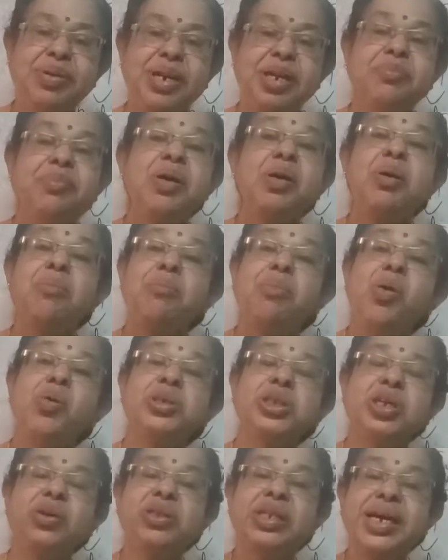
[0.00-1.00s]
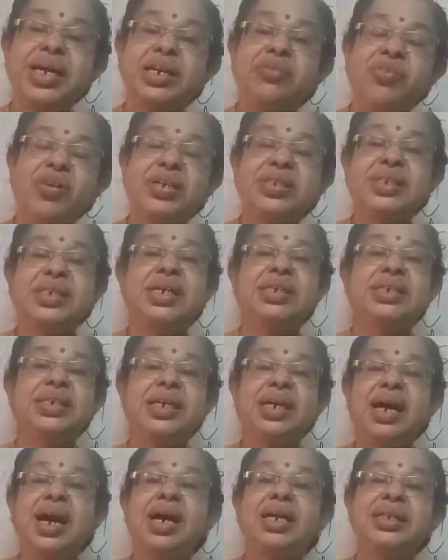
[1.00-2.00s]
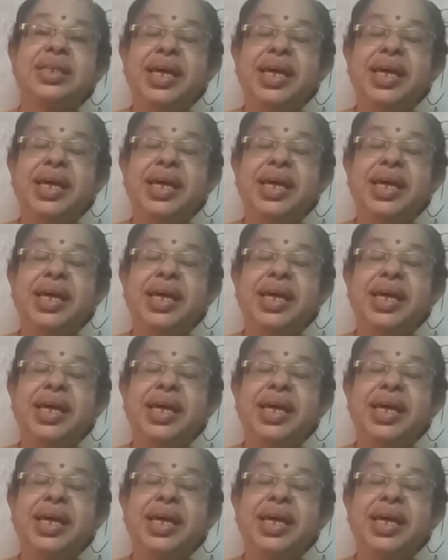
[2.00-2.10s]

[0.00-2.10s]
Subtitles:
time, most of the infrastructure